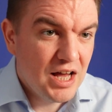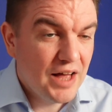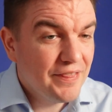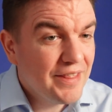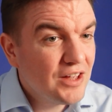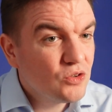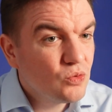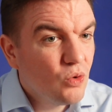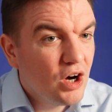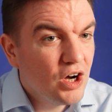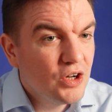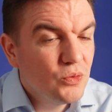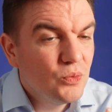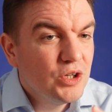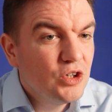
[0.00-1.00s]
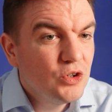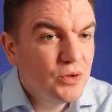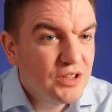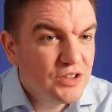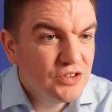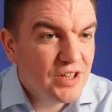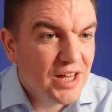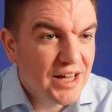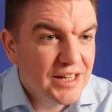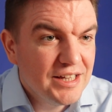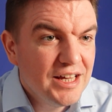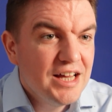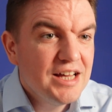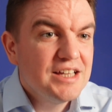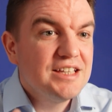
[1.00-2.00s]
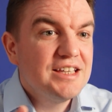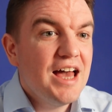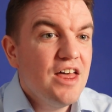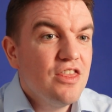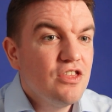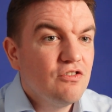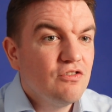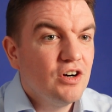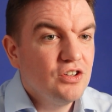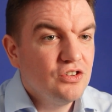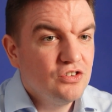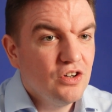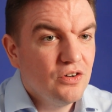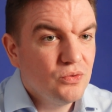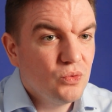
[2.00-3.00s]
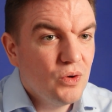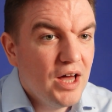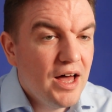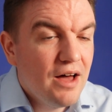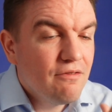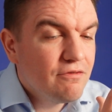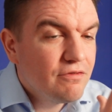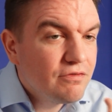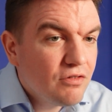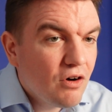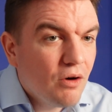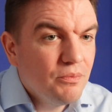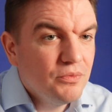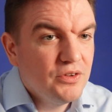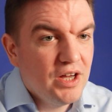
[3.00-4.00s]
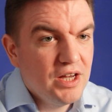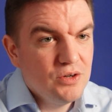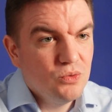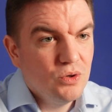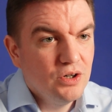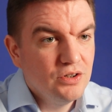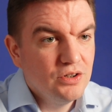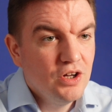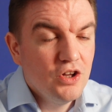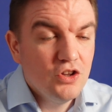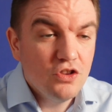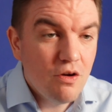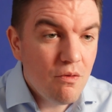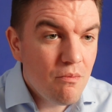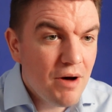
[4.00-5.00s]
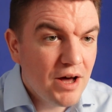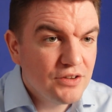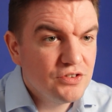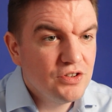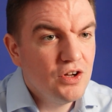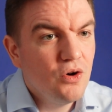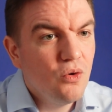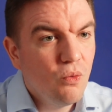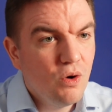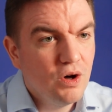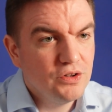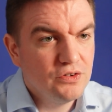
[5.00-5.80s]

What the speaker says: And that's why we always say get the right software from day one, no matter what